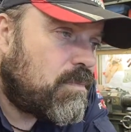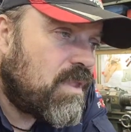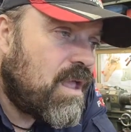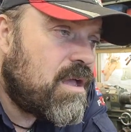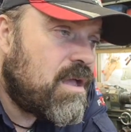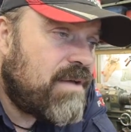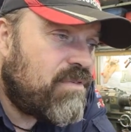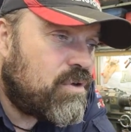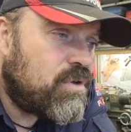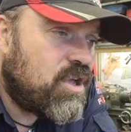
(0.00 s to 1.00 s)
I've
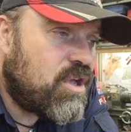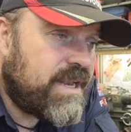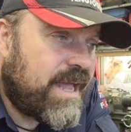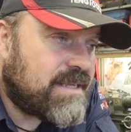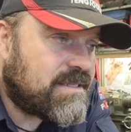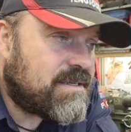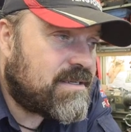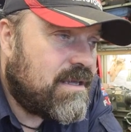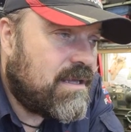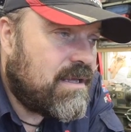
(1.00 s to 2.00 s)
also been asked
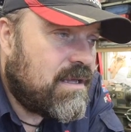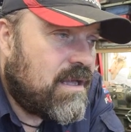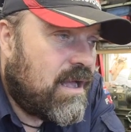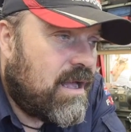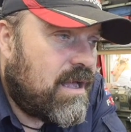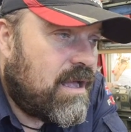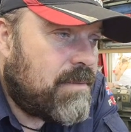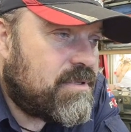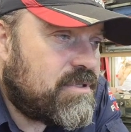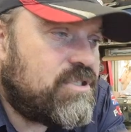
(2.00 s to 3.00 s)

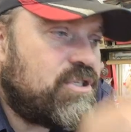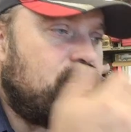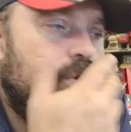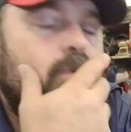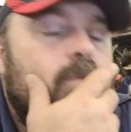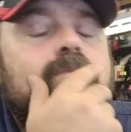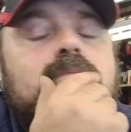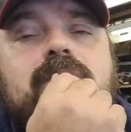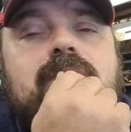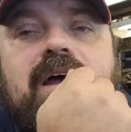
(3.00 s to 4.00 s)
to do
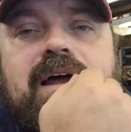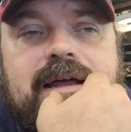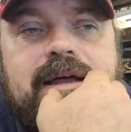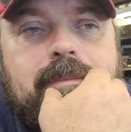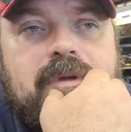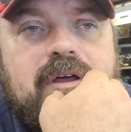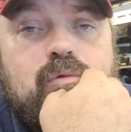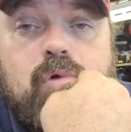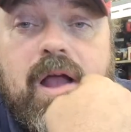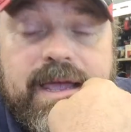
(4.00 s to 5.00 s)
a
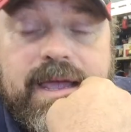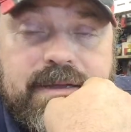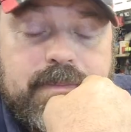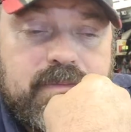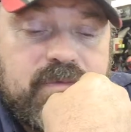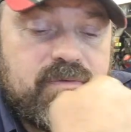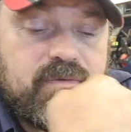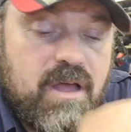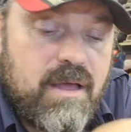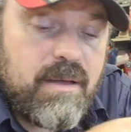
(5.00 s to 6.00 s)
ride,
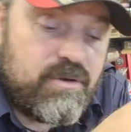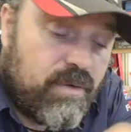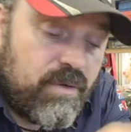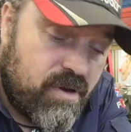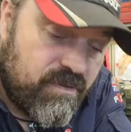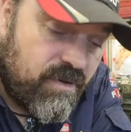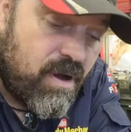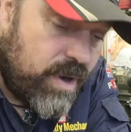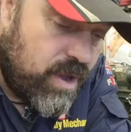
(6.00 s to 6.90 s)
not very far away at